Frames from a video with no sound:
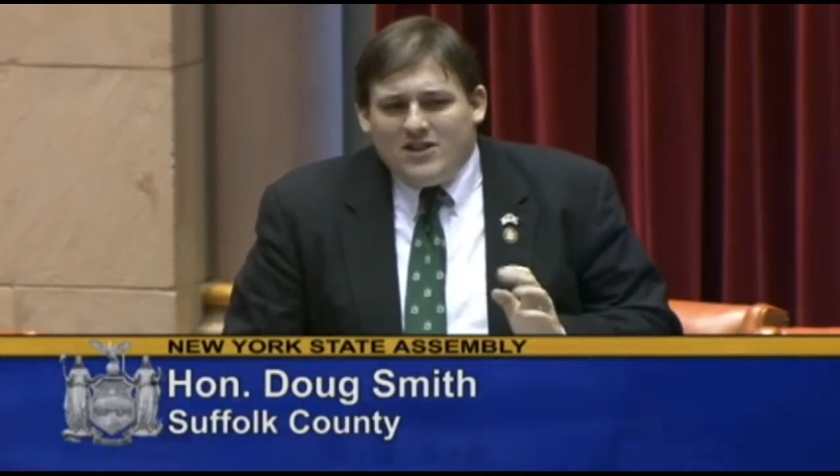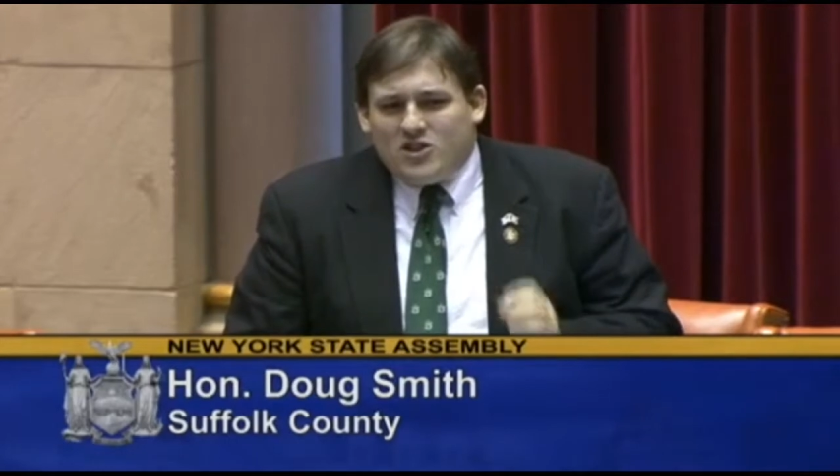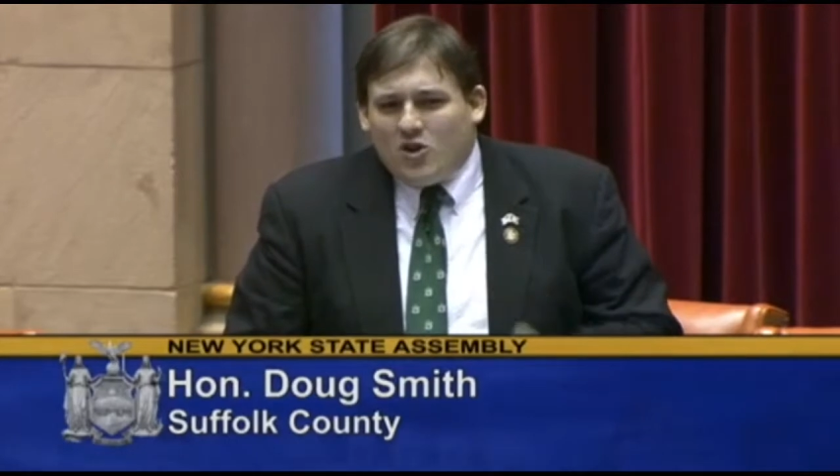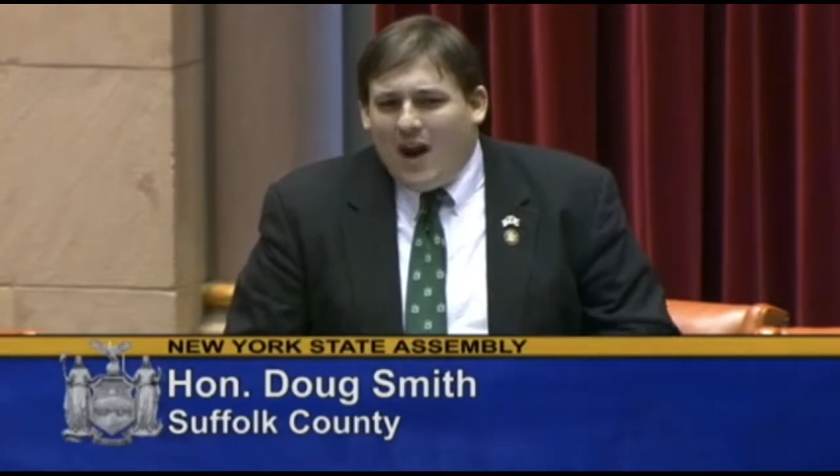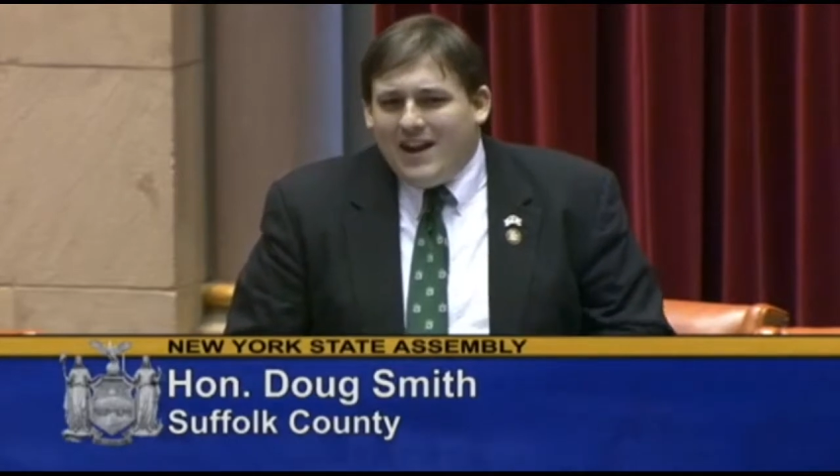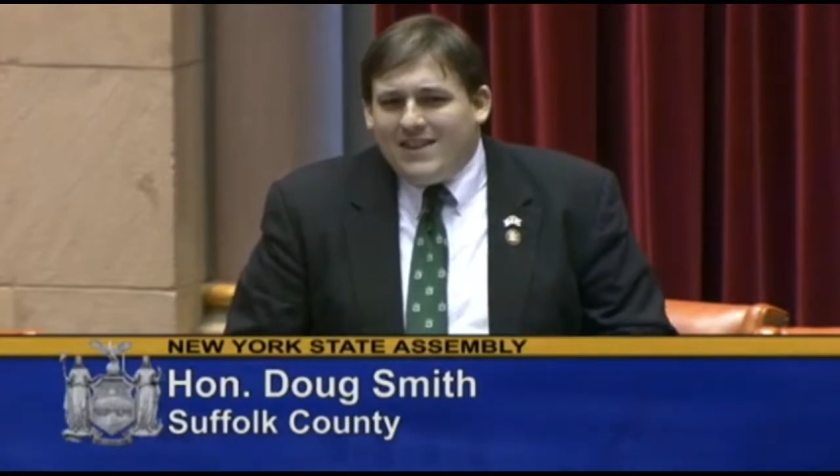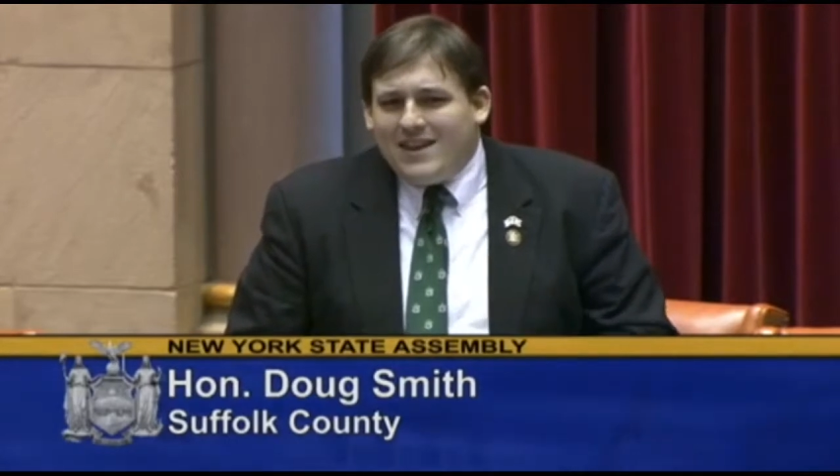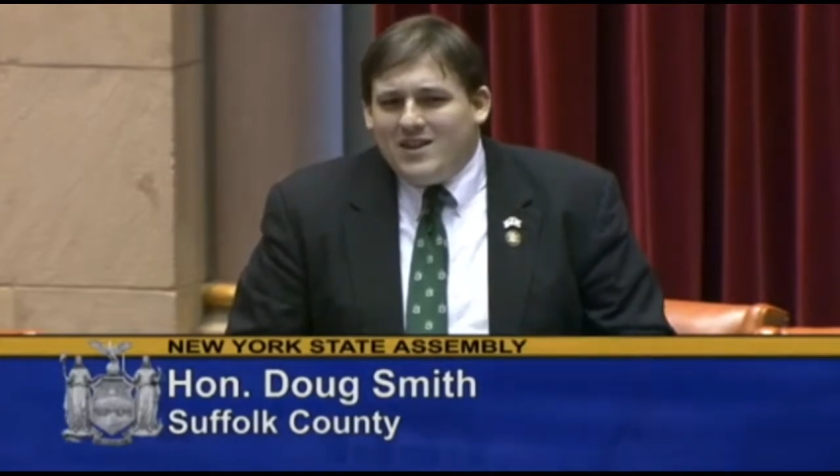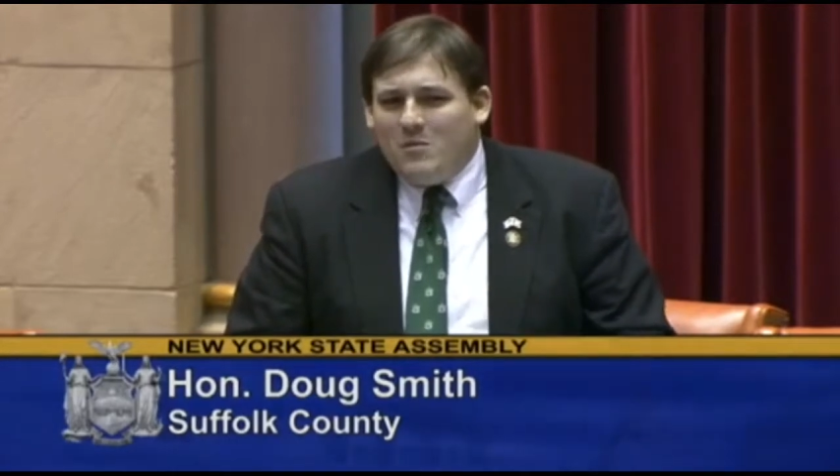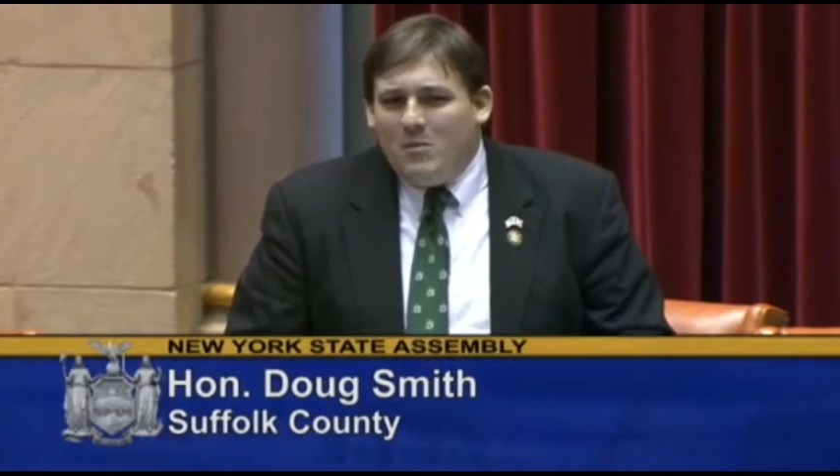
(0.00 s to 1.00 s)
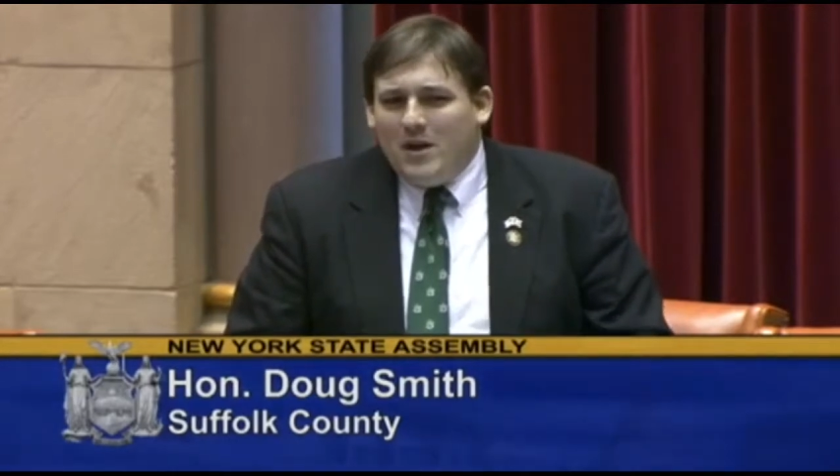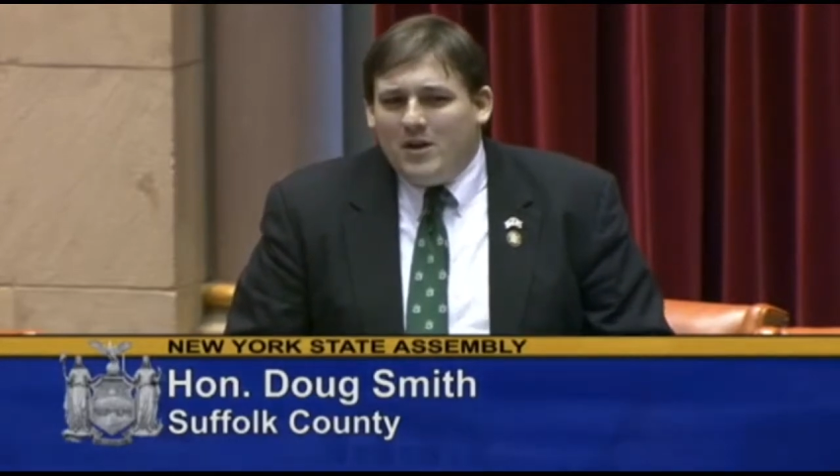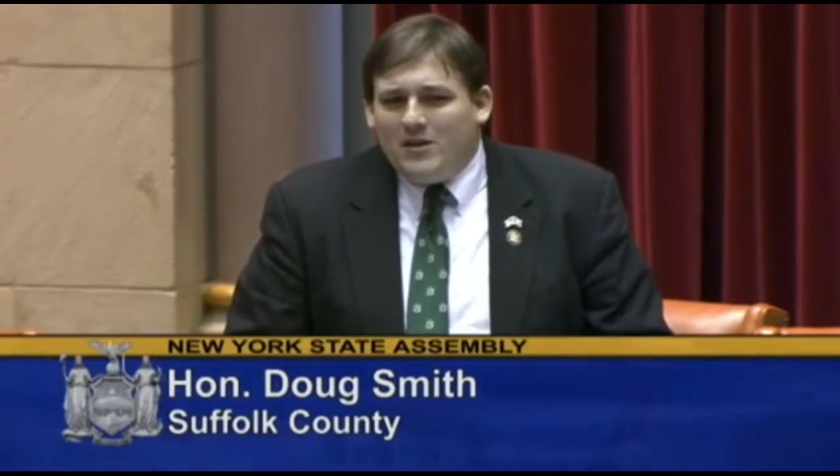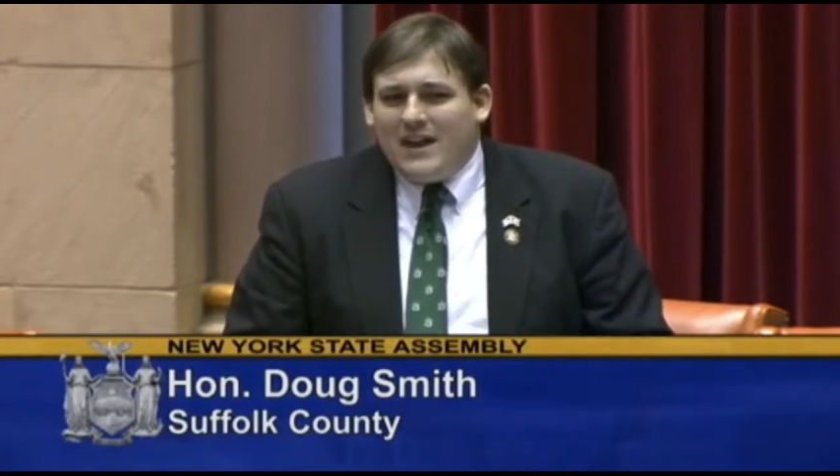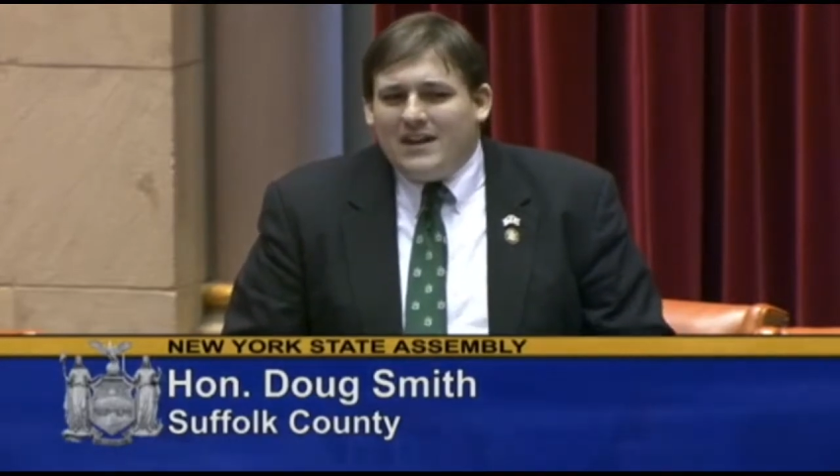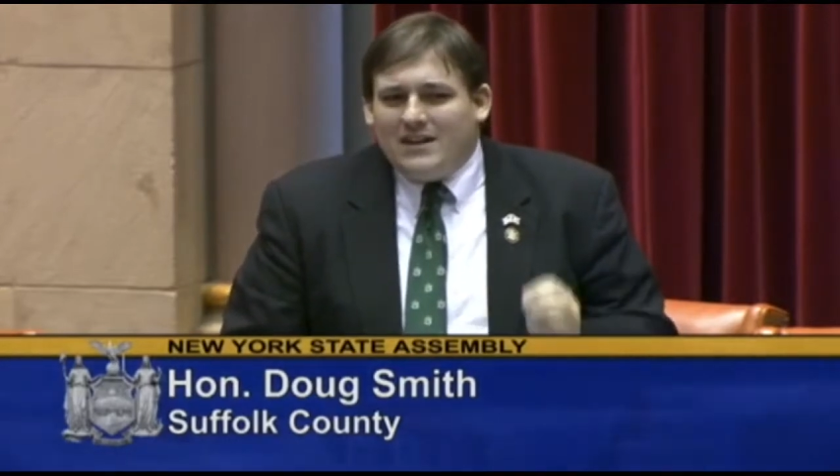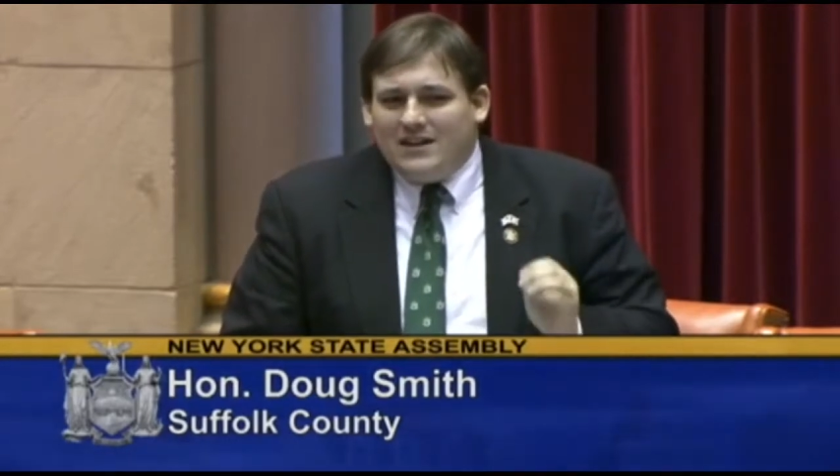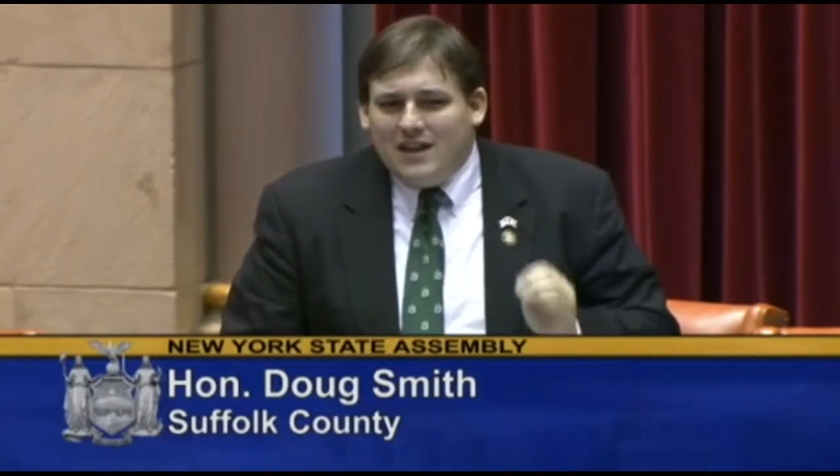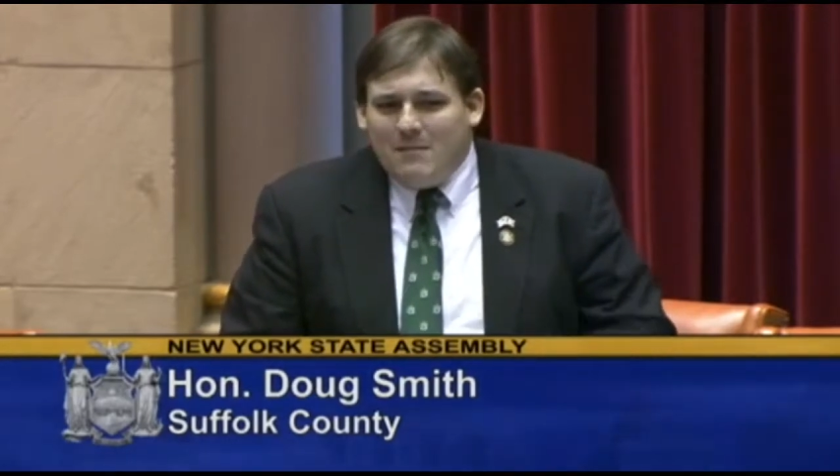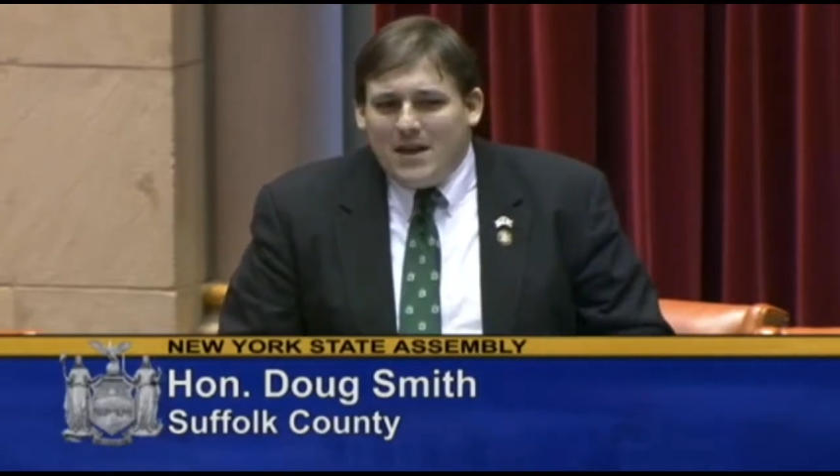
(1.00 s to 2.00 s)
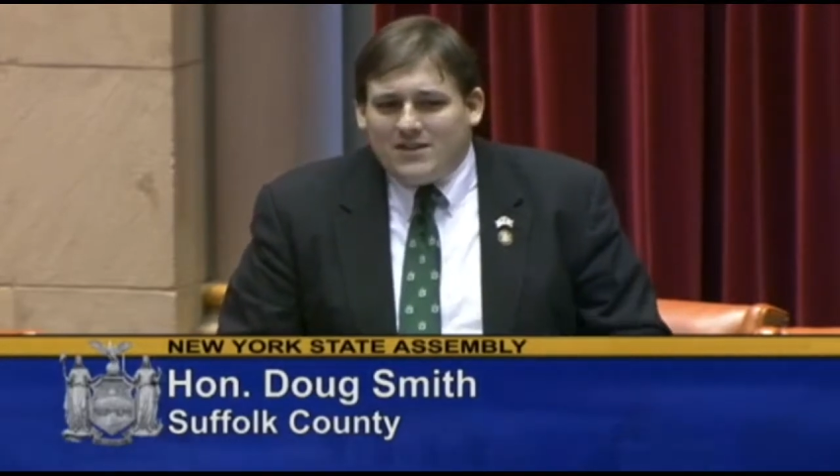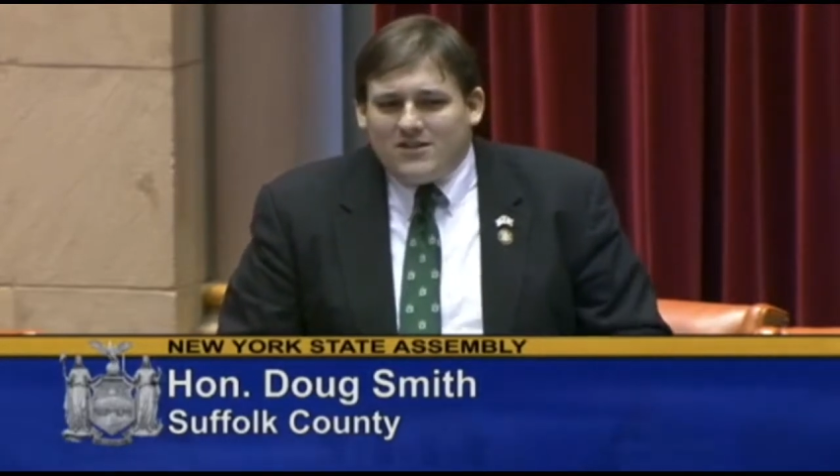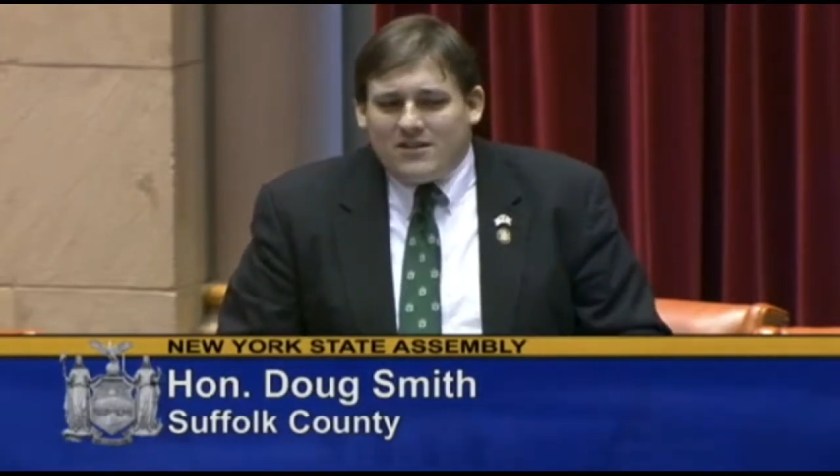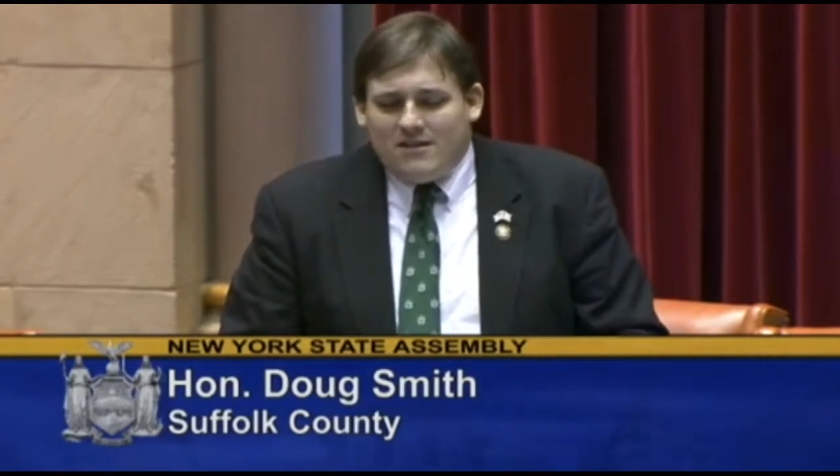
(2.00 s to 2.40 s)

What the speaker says: Is there anything in the bill that limits,